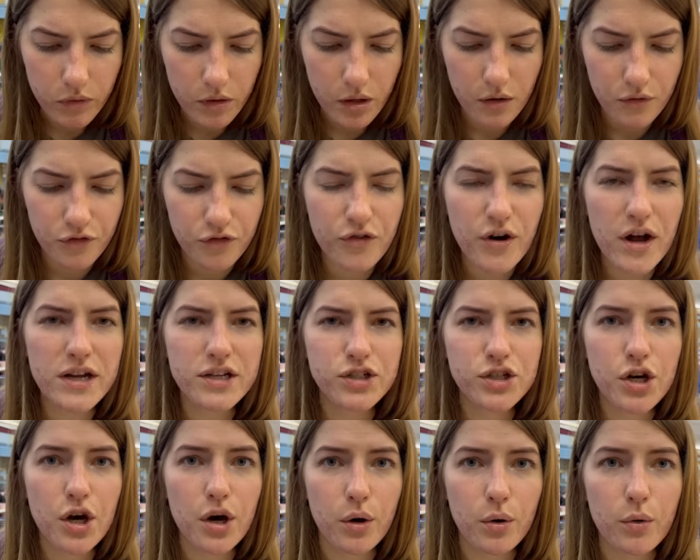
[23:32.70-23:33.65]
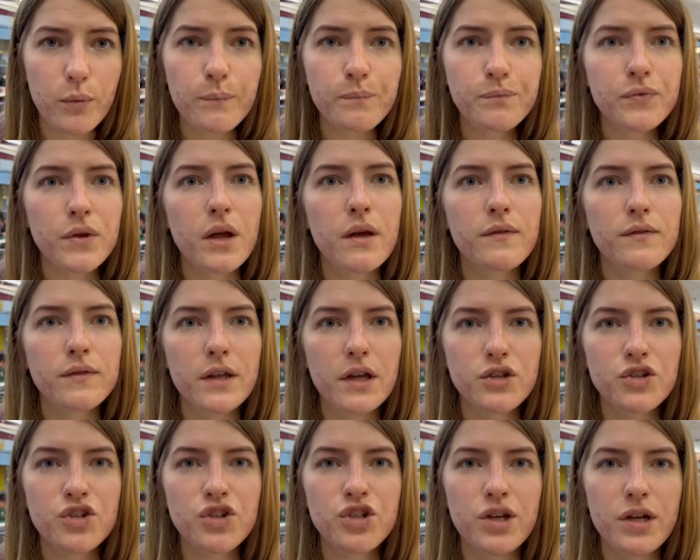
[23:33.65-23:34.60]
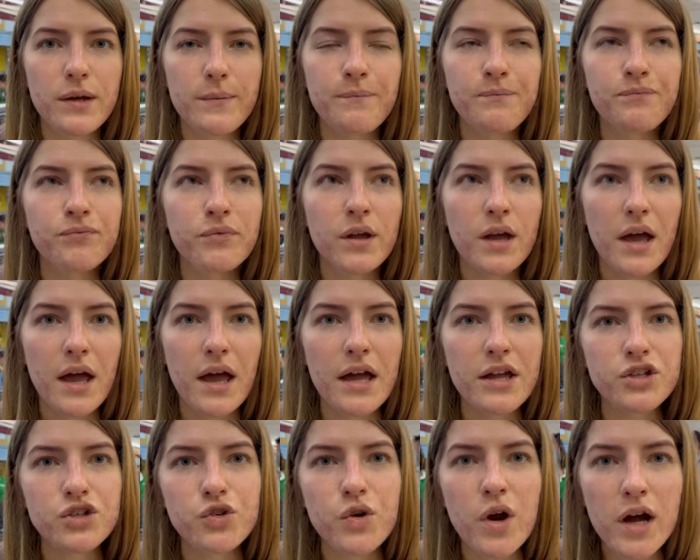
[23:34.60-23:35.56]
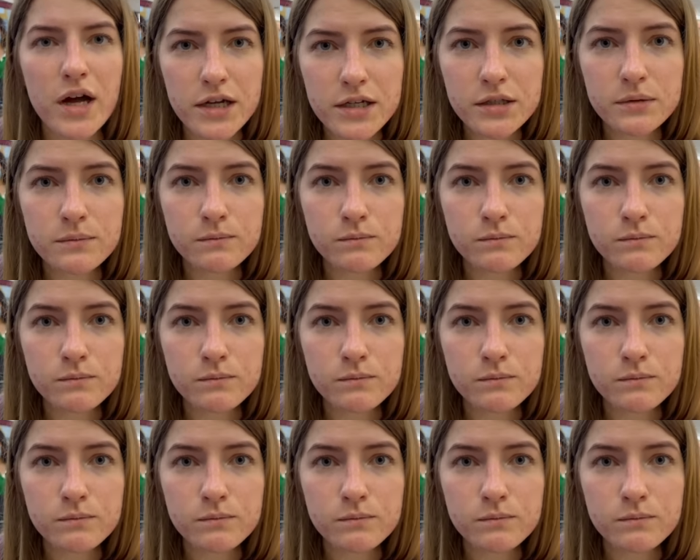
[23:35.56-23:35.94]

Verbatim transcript: a fried dough that she air dried